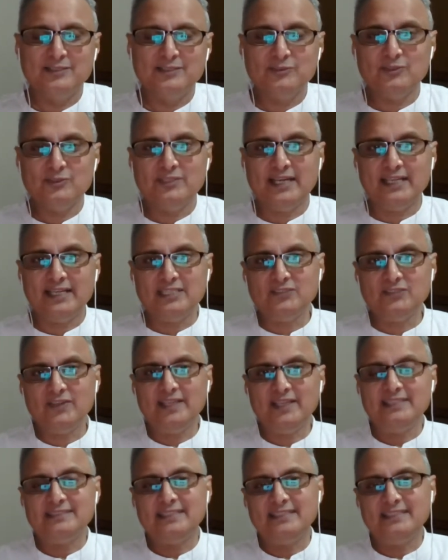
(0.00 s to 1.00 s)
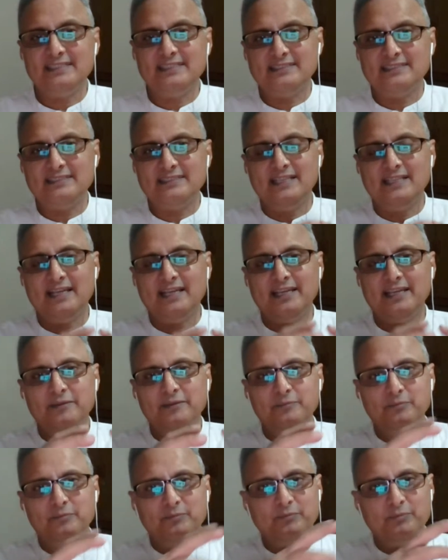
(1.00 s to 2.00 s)
So, that is why I said this is like
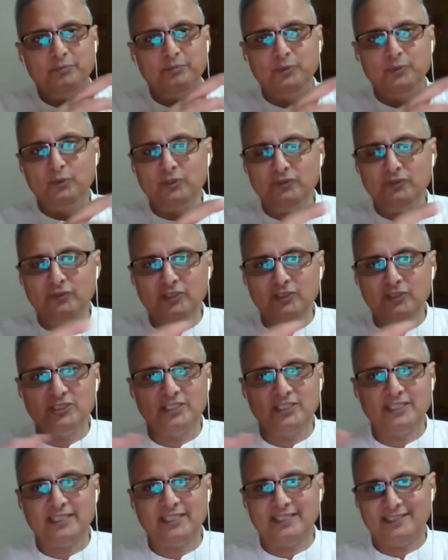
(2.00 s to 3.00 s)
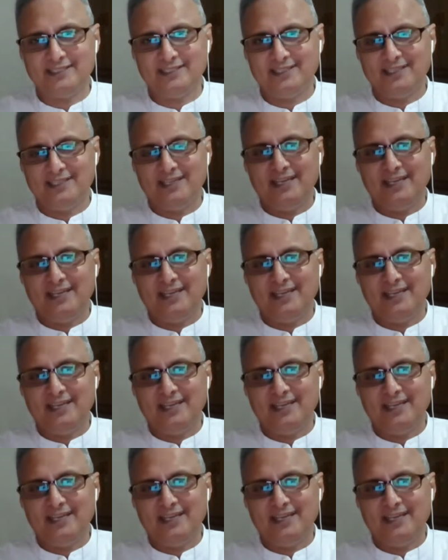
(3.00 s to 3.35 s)
a beautiful journey,